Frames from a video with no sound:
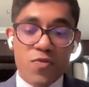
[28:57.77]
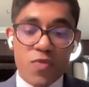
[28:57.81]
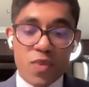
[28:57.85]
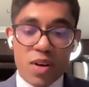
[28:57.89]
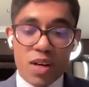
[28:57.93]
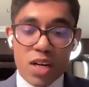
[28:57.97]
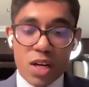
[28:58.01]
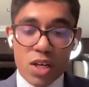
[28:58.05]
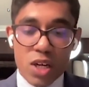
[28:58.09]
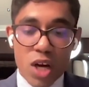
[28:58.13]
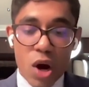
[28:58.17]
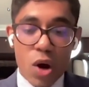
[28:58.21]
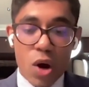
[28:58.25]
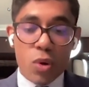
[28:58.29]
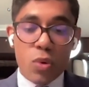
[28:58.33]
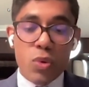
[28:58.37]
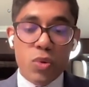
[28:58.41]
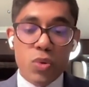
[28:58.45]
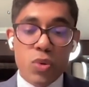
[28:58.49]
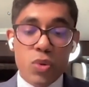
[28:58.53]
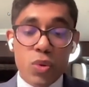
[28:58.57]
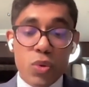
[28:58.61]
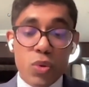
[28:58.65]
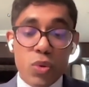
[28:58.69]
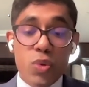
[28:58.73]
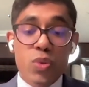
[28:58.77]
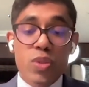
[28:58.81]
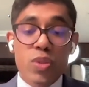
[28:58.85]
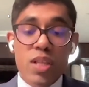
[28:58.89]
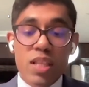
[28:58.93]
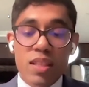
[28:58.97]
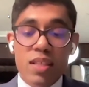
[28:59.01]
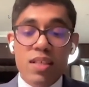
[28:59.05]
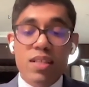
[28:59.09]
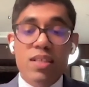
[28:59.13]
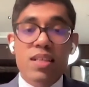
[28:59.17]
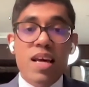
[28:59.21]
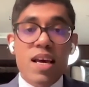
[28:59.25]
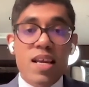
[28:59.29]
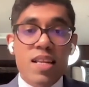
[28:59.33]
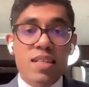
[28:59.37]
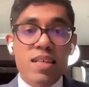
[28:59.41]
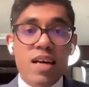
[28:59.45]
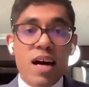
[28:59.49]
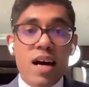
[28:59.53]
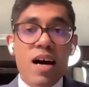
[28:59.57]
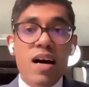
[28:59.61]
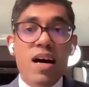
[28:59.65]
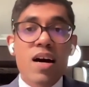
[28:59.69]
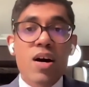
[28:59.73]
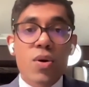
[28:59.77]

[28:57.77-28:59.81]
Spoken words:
figure out how to use the data